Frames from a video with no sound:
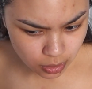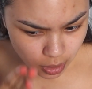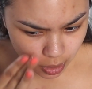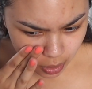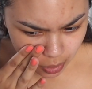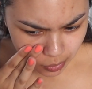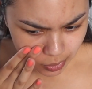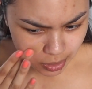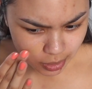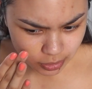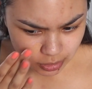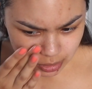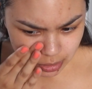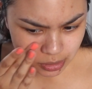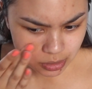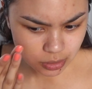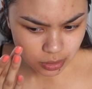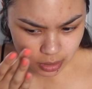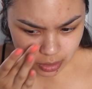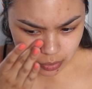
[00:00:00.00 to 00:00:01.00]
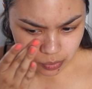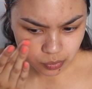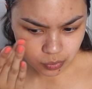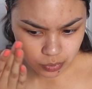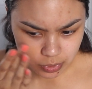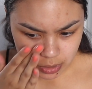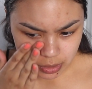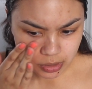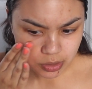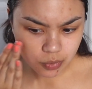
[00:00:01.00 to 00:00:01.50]
Oh, I actually did like
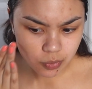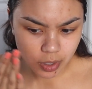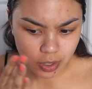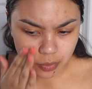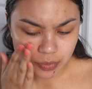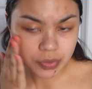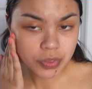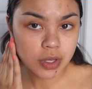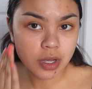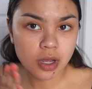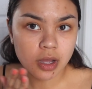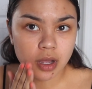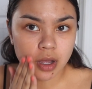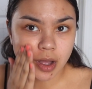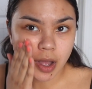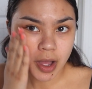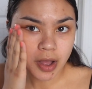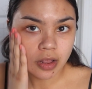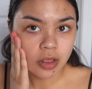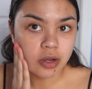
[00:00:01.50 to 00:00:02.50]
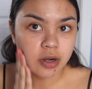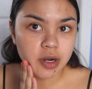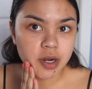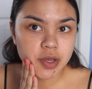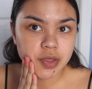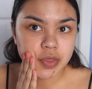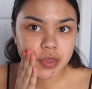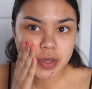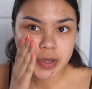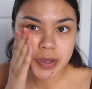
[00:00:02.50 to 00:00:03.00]
really well with the color, I
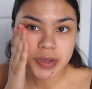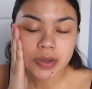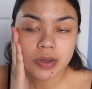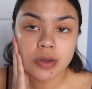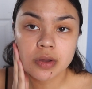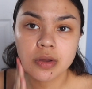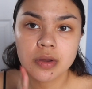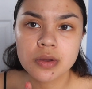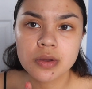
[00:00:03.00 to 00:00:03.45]
think.